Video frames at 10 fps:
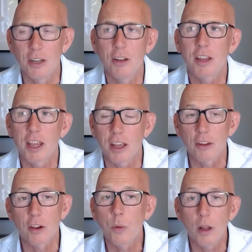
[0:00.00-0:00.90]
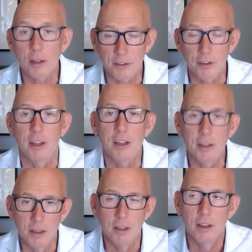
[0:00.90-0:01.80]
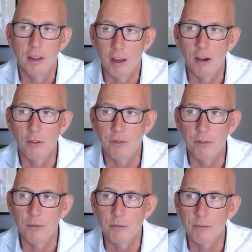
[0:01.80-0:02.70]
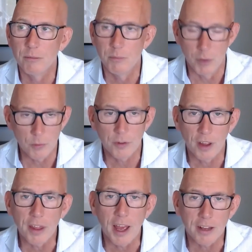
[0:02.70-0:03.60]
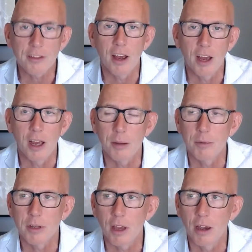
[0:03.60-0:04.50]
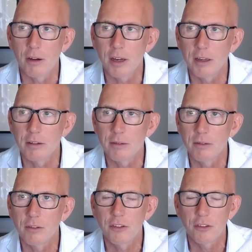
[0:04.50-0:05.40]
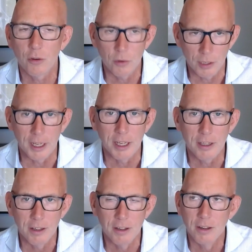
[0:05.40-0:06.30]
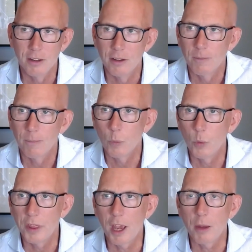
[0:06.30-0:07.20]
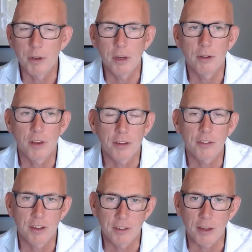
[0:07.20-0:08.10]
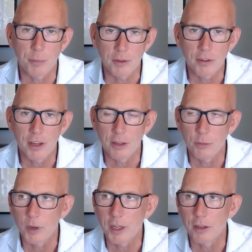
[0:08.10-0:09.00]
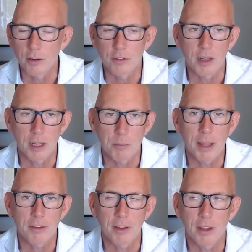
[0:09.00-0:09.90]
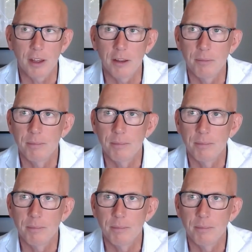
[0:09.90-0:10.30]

looking at the quality of MOOCs at that time and going, surely, with the Open University's expertise, we can do something better here.